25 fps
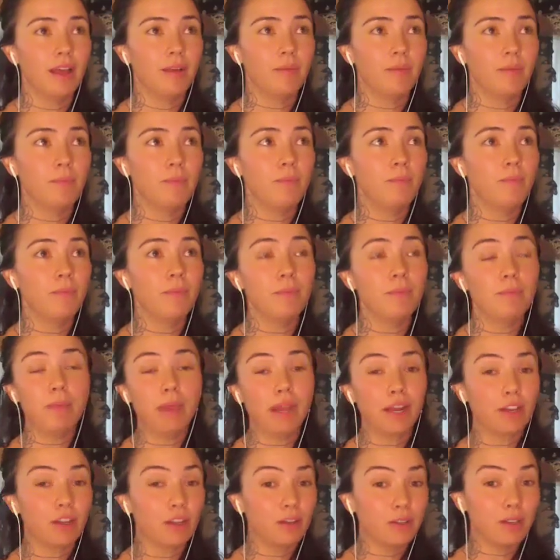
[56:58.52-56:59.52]

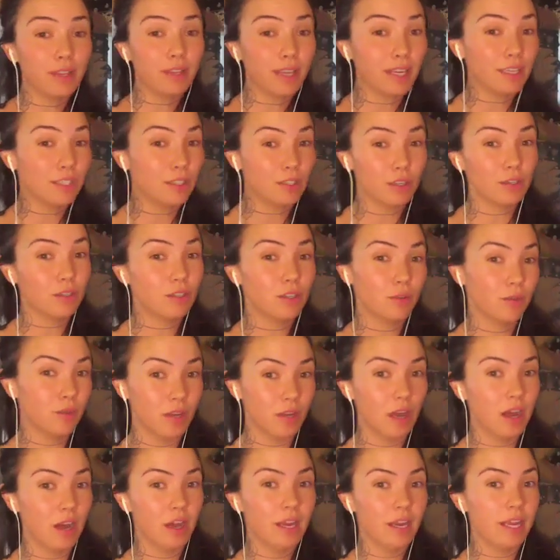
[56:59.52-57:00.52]
Bear Kundalini is also
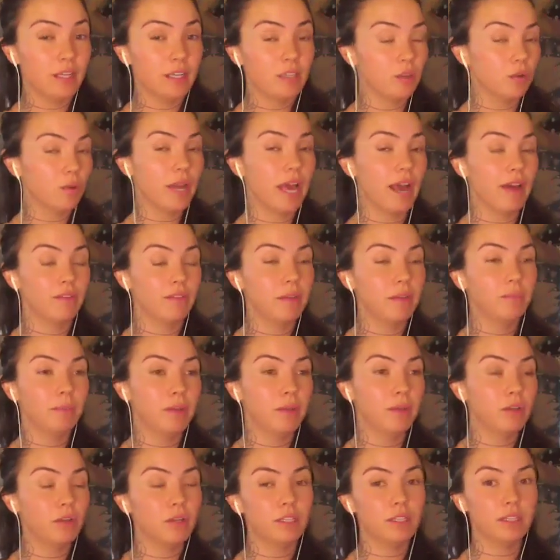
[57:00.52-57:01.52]
not, I don't have it
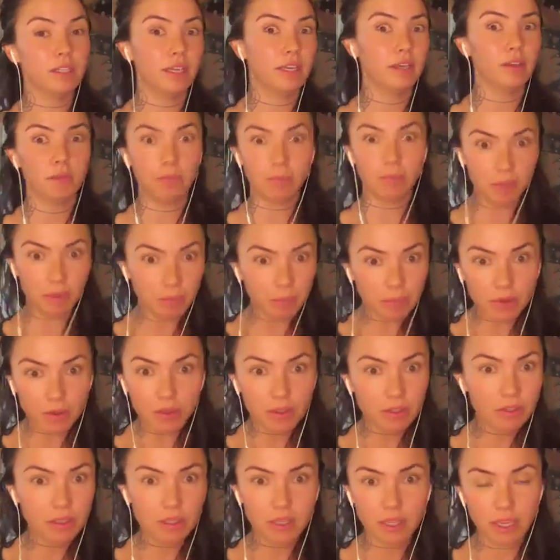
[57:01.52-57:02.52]
built to kill
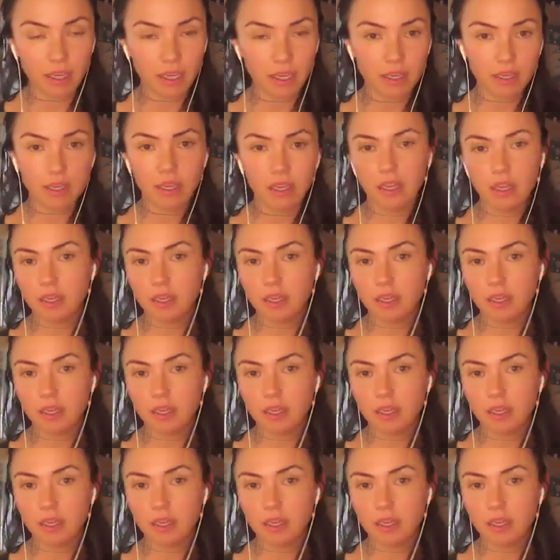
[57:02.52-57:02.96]
people. Like